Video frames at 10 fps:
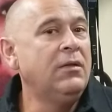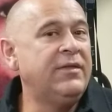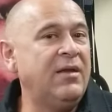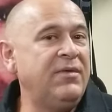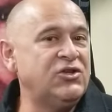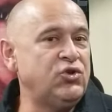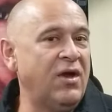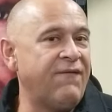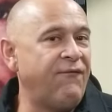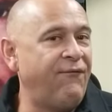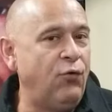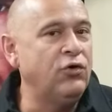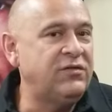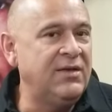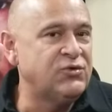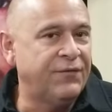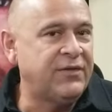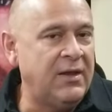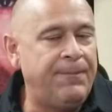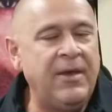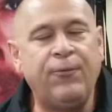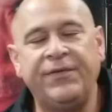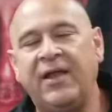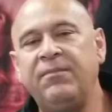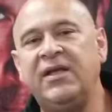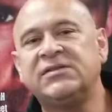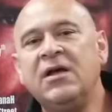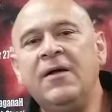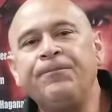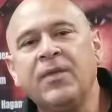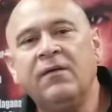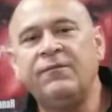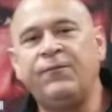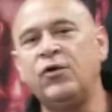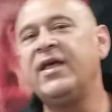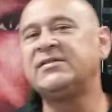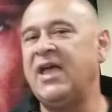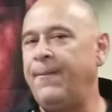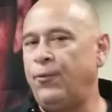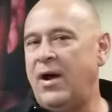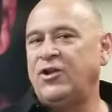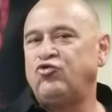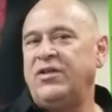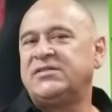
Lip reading: That means you have 4 teams of 3 people. That means, for an example, I trained